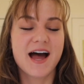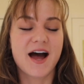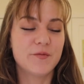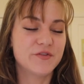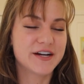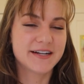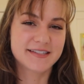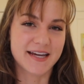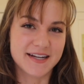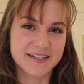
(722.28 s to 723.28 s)
I'm very
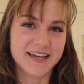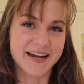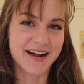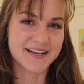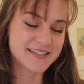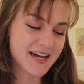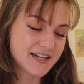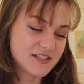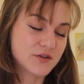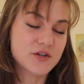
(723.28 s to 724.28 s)
excited, like I
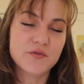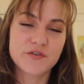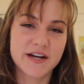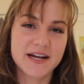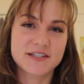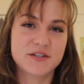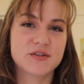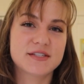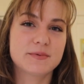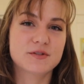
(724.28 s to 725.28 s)
said, so don't forget
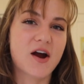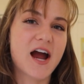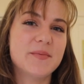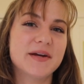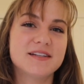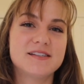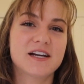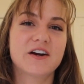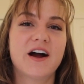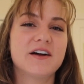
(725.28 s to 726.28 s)
to subscribe and
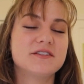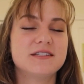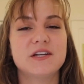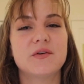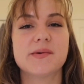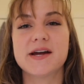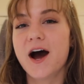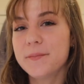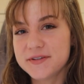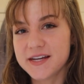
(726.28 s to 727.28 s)
stick around to see when my
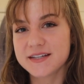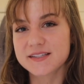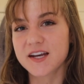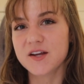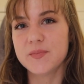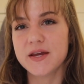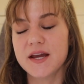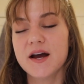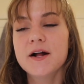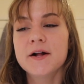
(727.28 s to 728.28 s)
update is going to
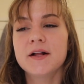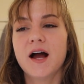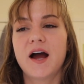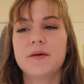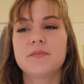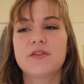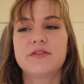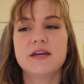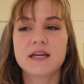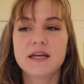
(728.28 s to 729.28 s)
be. I'm
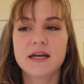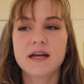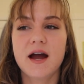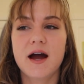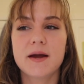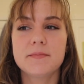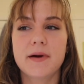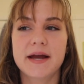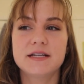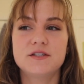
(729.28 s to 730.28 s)
thinking I
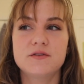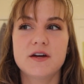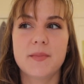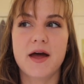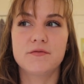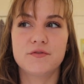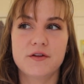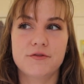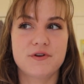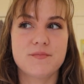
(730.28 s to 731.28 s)
might do them
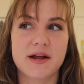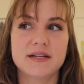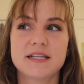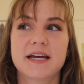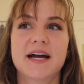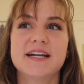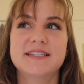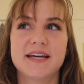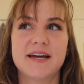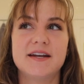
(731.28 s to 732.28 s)
every 3 months like I
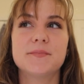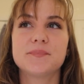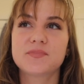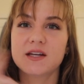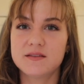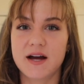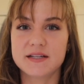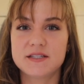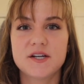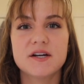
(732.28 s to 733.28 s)
did
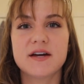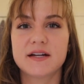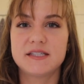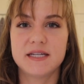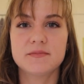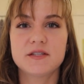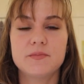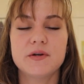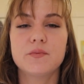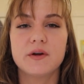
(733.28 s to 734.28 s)
last year. That seemed to
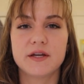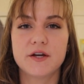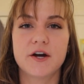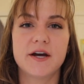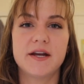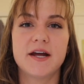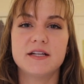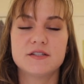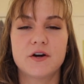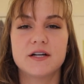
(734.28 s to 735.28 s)
be really good
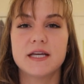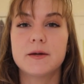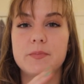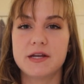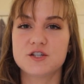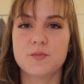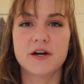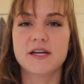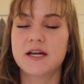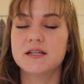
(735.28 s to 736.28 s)
as far as like
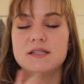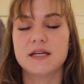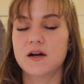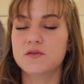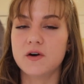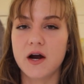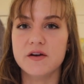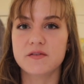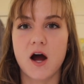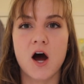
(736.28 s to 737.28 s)
benchmarking and seeing how far
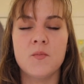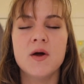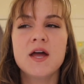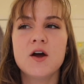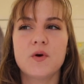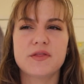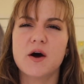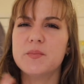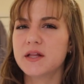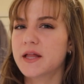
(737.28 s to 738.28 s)
I've come
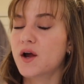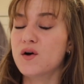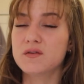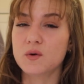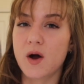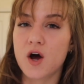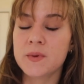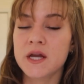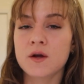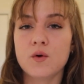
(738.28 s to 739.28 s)
without being like
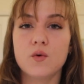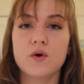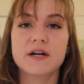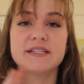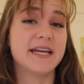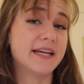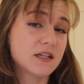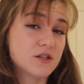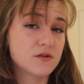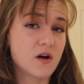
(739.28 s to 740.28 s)
overwhelming or
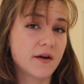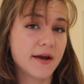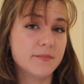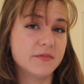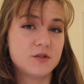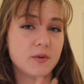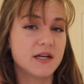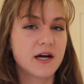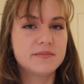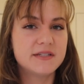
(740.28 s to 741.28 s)
taking too long in
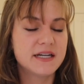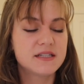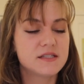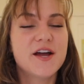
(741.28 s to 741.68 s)
between updates.